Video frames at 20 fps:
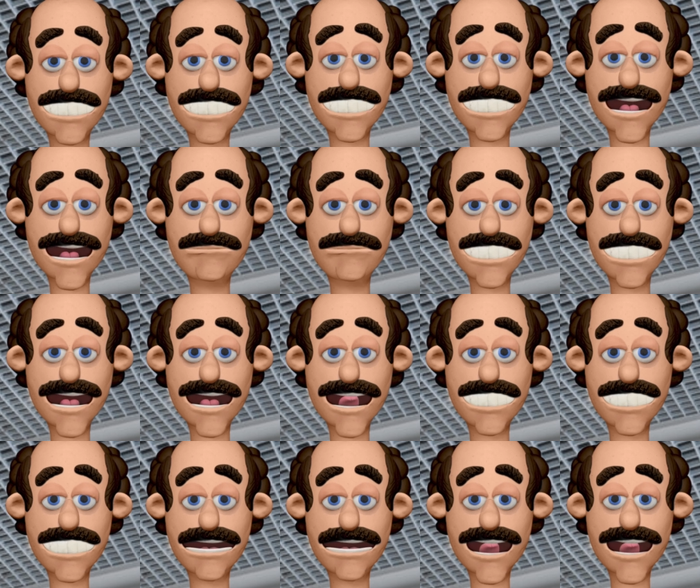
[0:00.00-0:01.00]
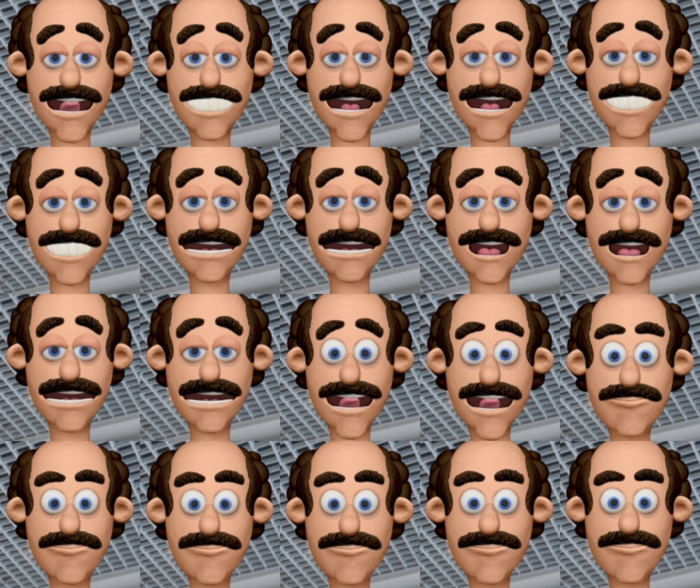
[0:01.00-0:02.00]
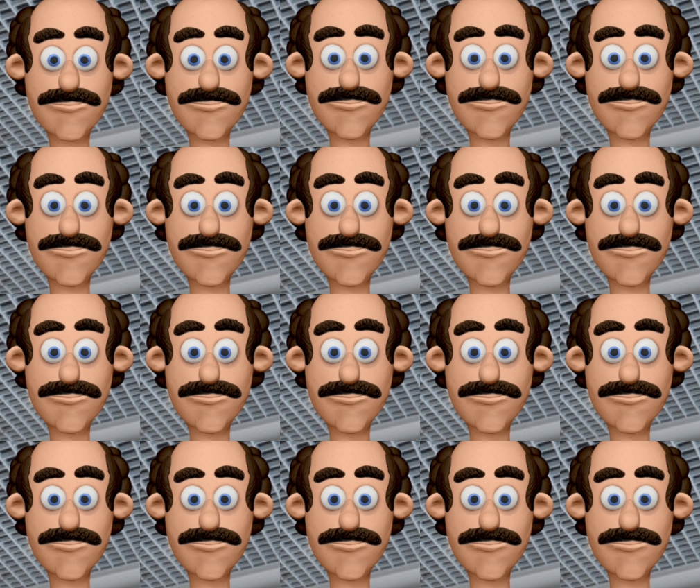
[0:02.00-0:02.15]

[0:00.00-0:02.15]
Some false ceiling materials,